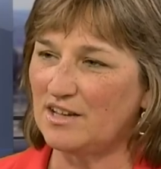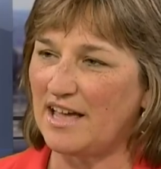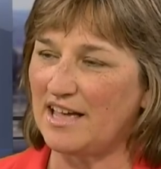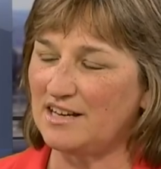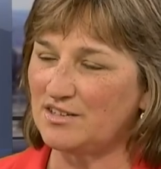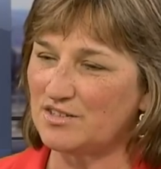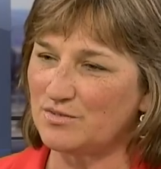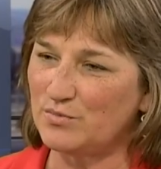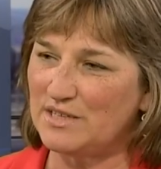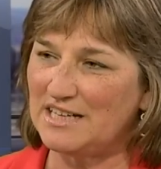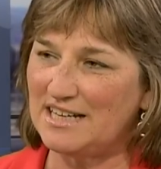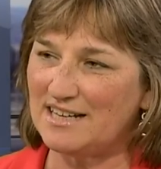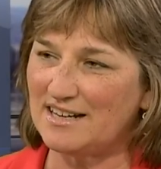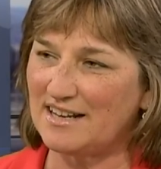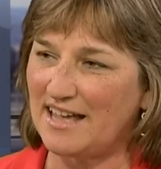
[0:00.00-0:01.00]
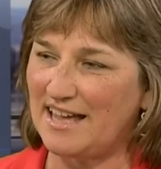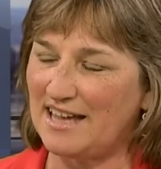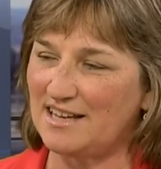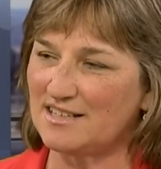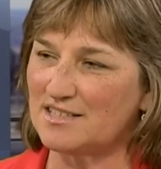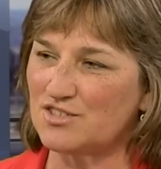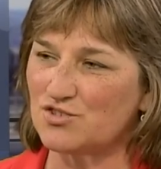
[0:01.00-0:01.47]
And we need
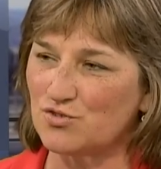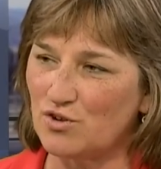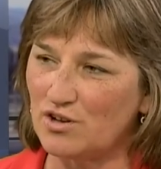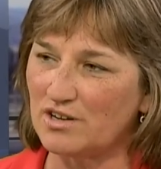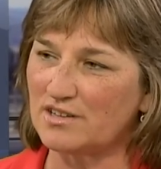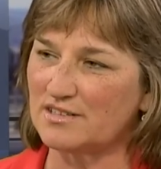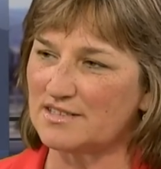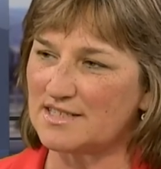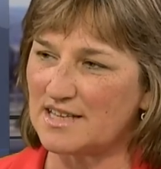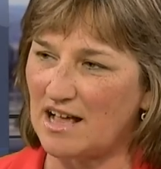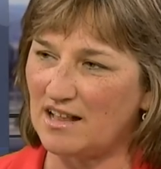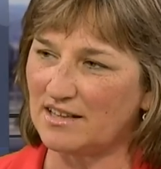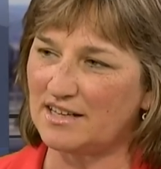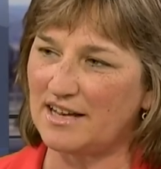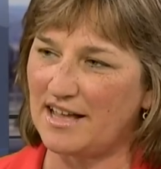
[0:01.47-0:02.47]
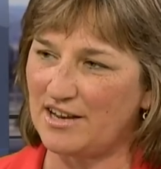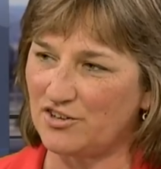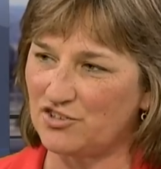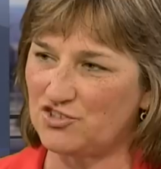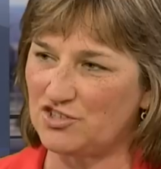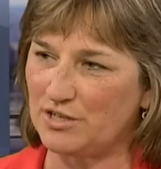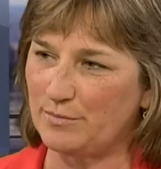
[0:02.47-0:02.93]
a strong, solid
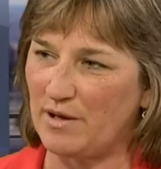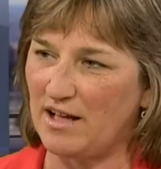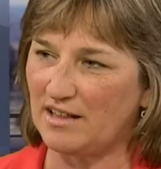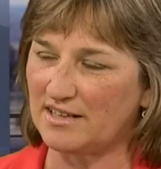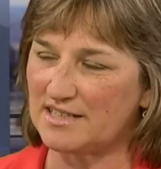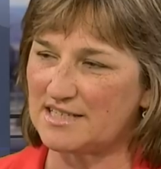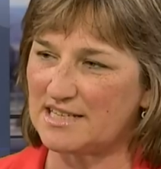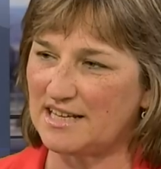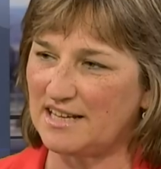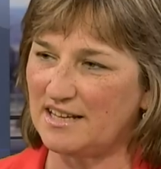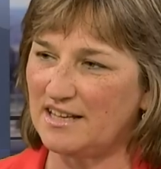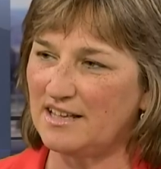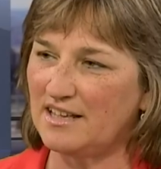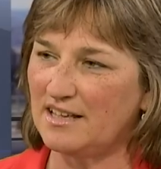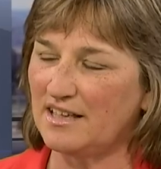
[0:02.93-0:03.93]
energy policy